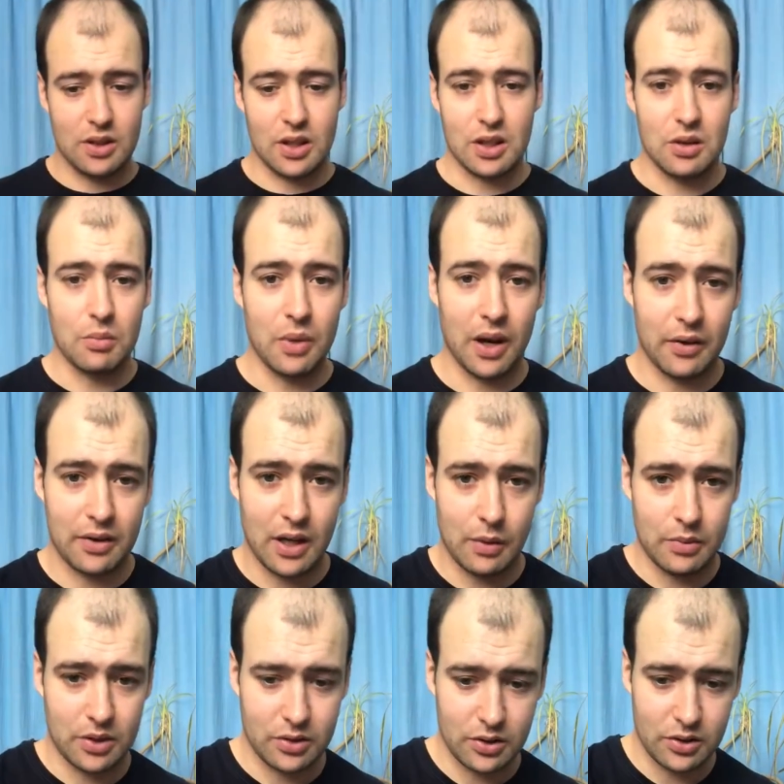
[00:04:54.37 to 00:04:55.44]
that you may have
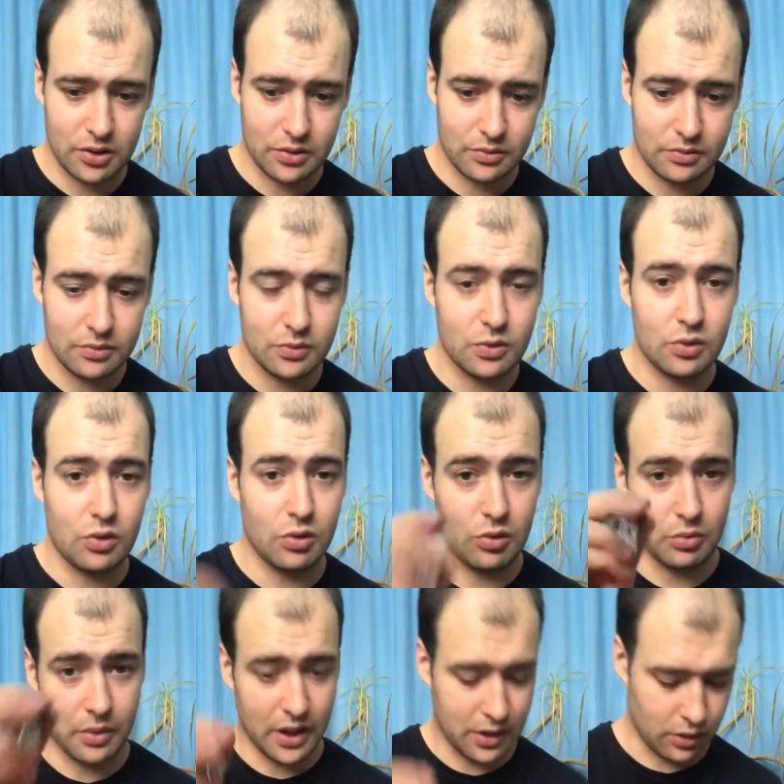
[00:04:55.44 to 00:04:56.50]
come across
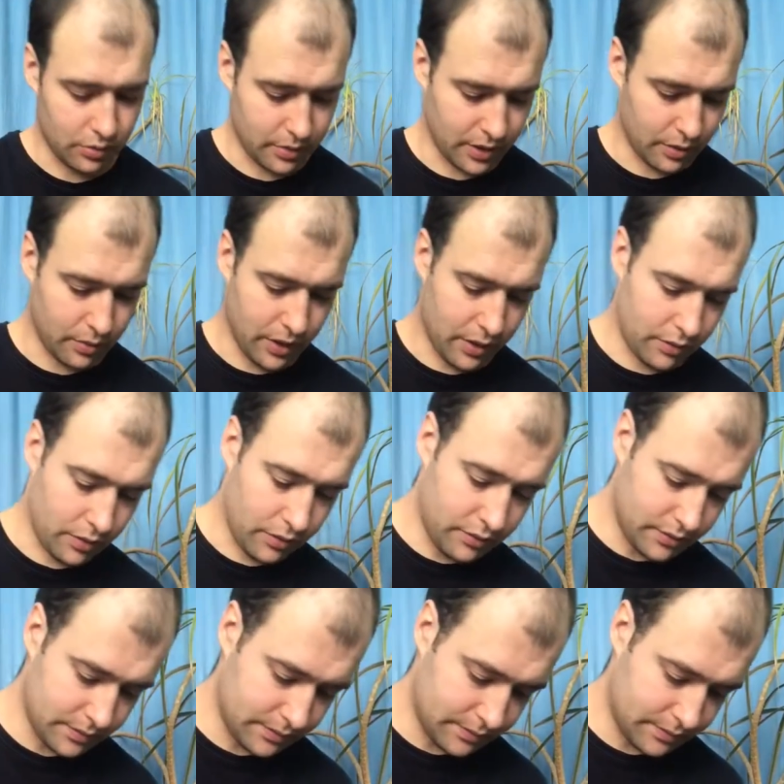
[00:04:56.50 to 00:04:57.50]
or may not be aware of